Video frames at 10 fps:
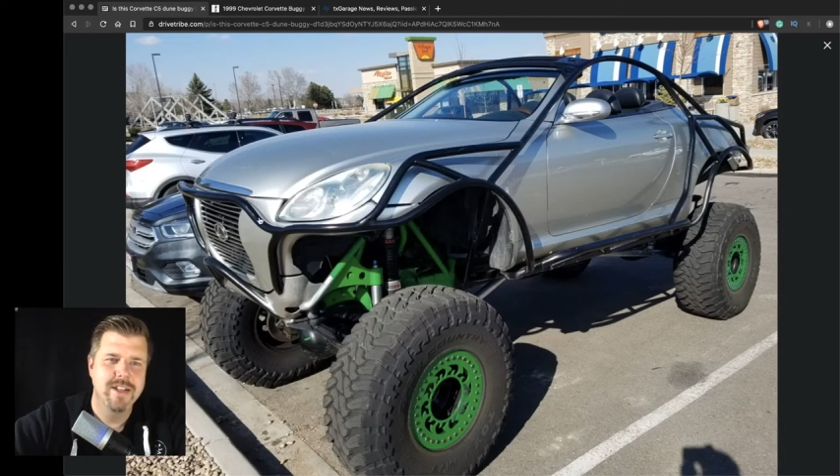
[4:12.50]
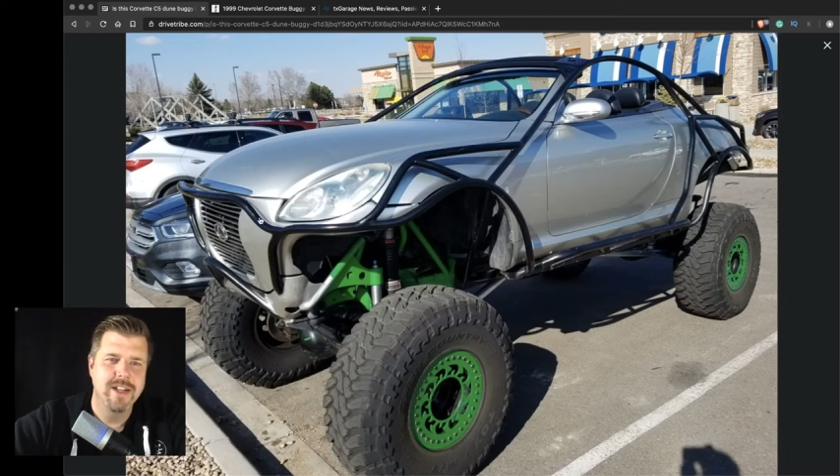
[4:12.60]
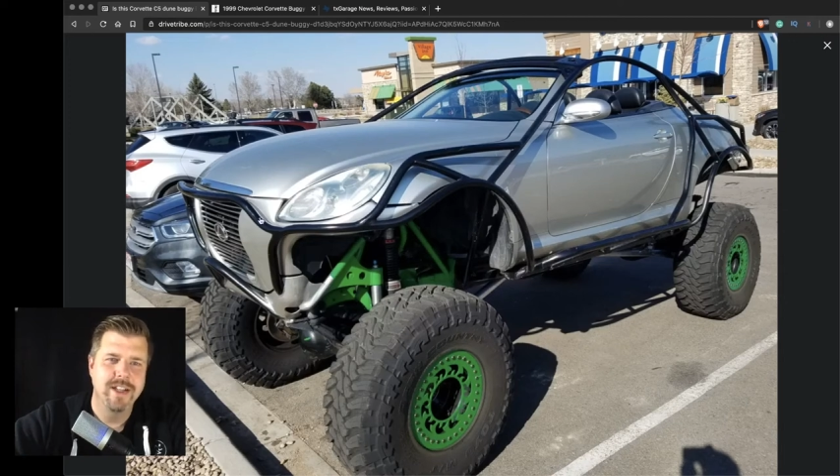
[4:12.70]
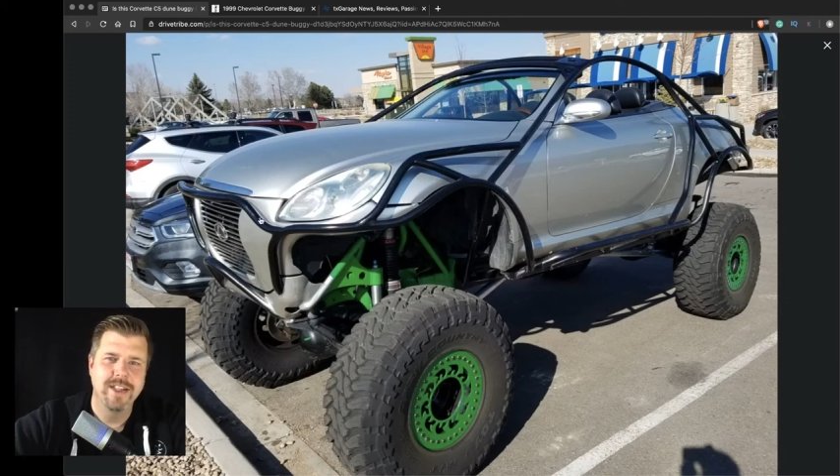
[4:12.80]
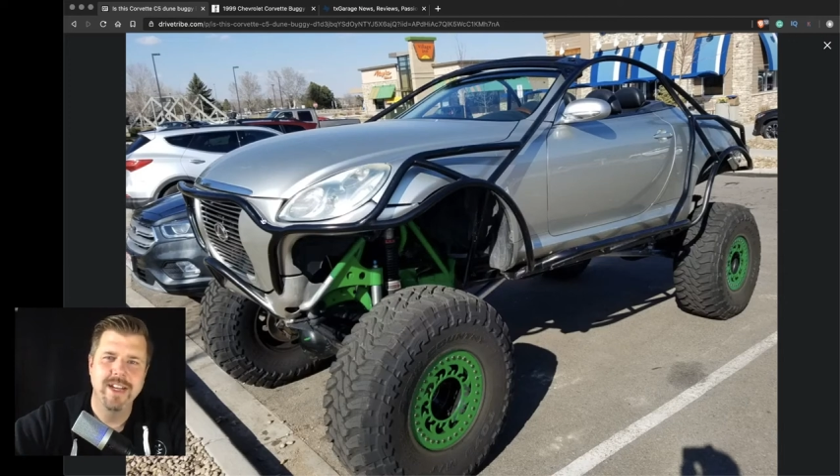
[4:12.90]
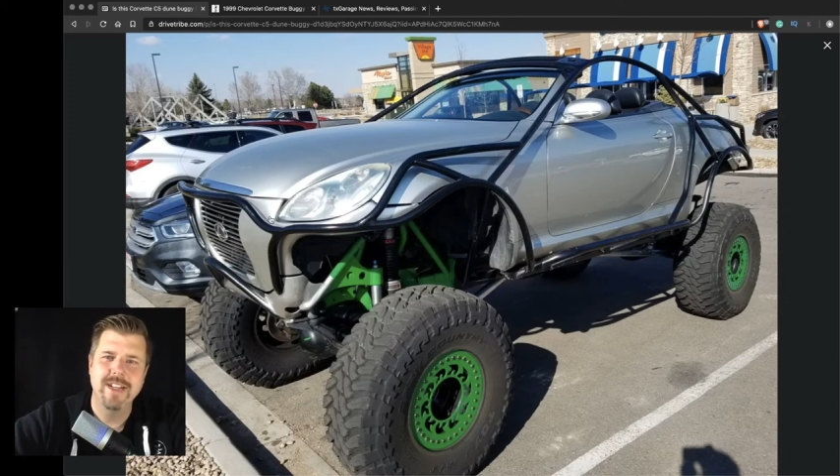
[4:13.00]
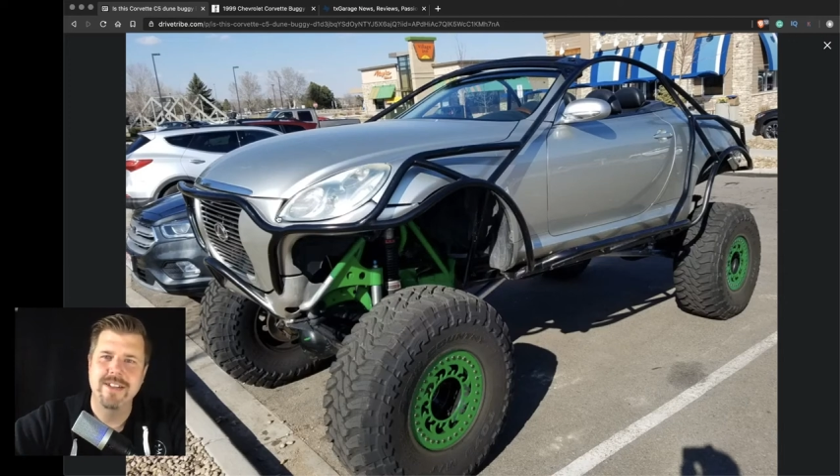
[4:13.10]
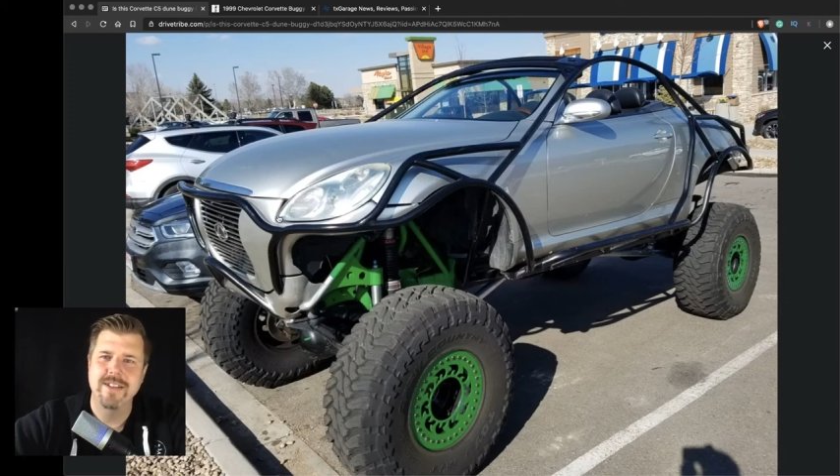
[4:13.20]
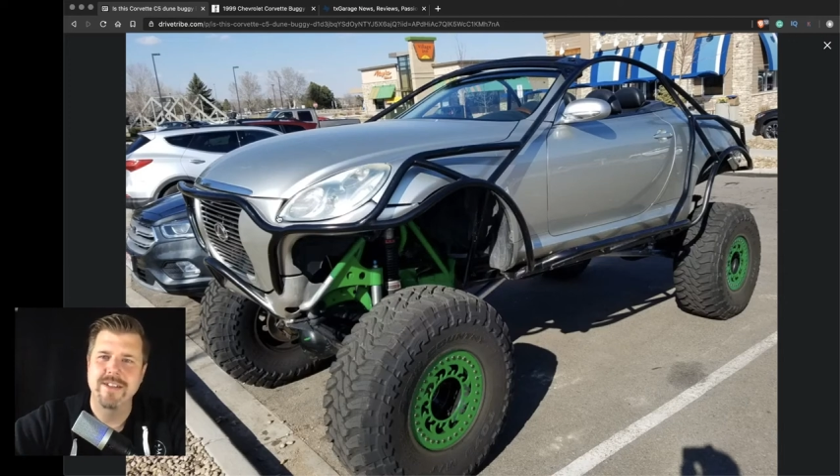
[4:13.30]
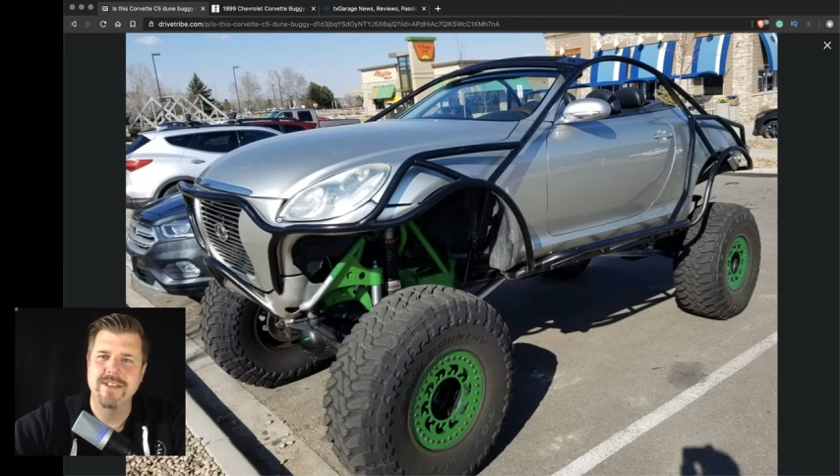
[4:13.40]

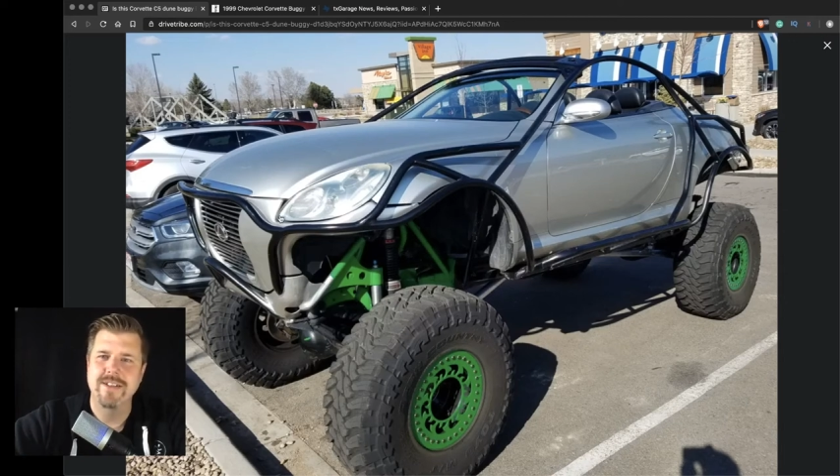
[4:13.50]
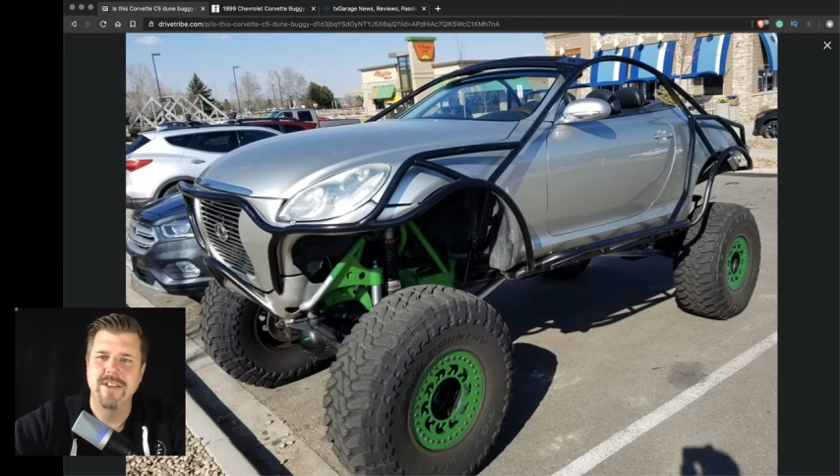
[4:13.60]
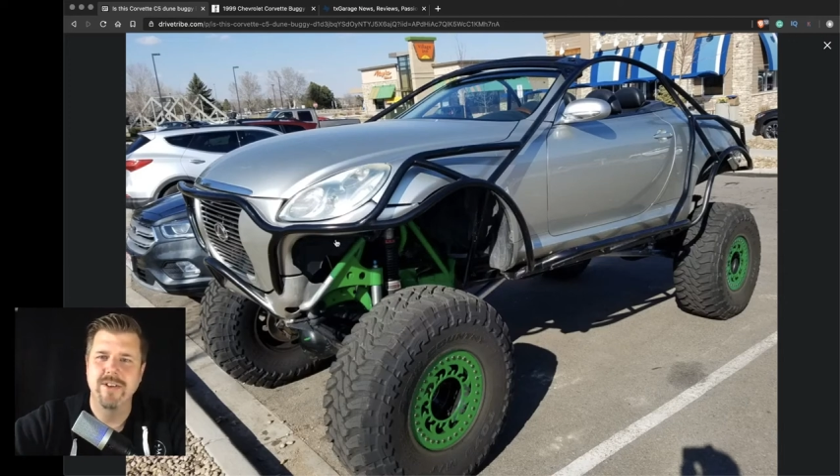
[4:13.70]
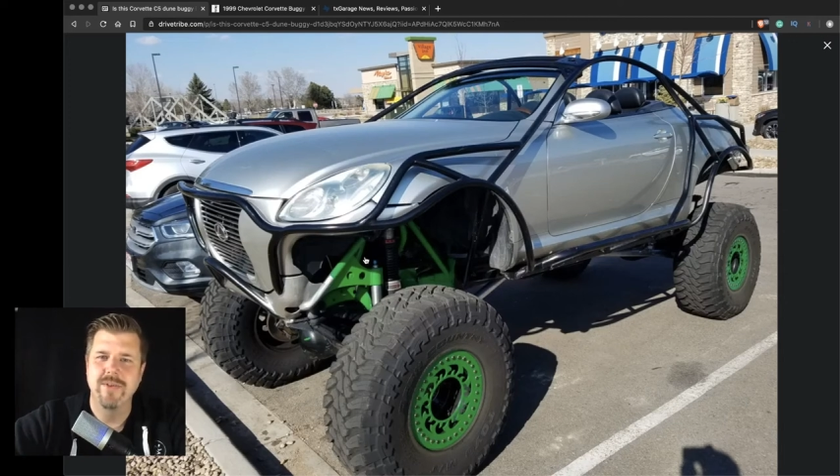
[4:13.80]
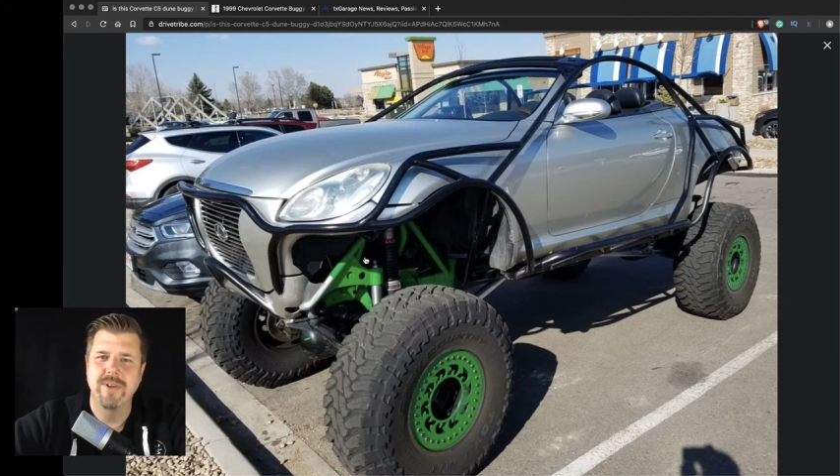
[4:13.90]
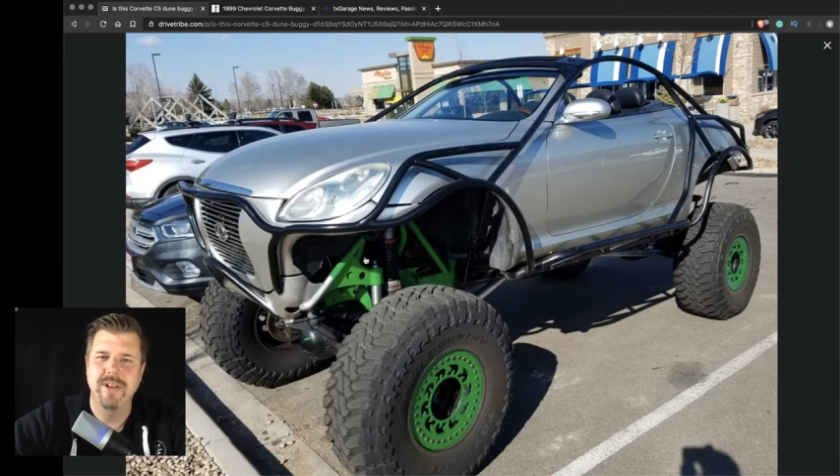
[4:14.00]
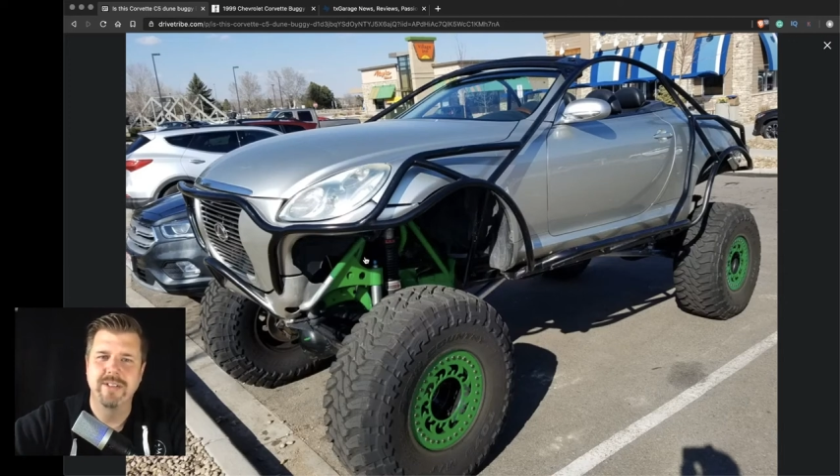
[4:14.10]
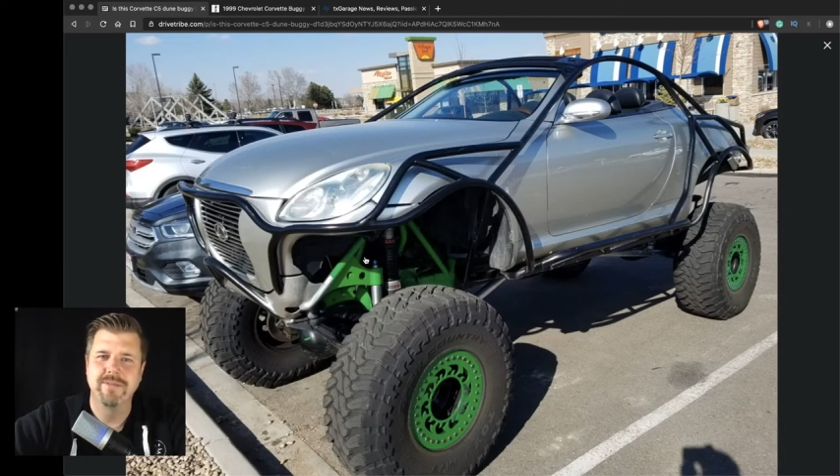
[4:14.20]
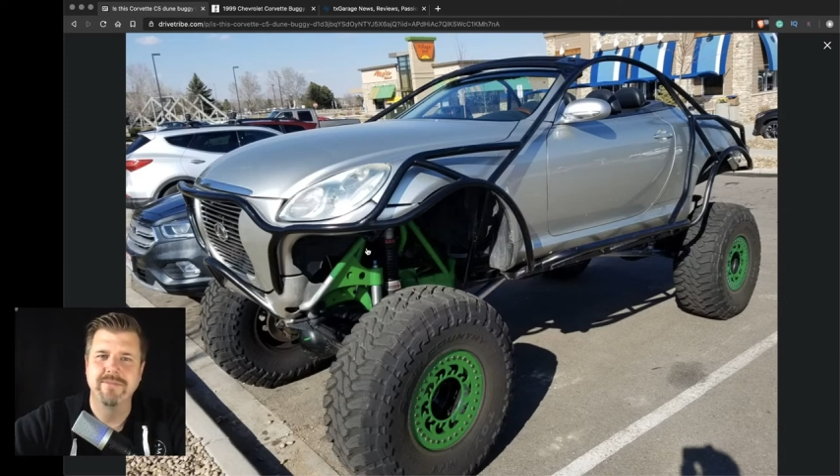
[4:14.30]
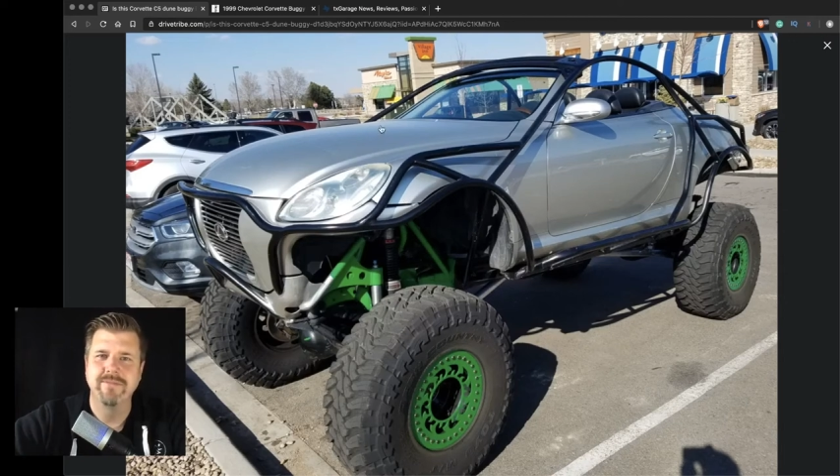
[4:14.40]
Lexus? Oh wow!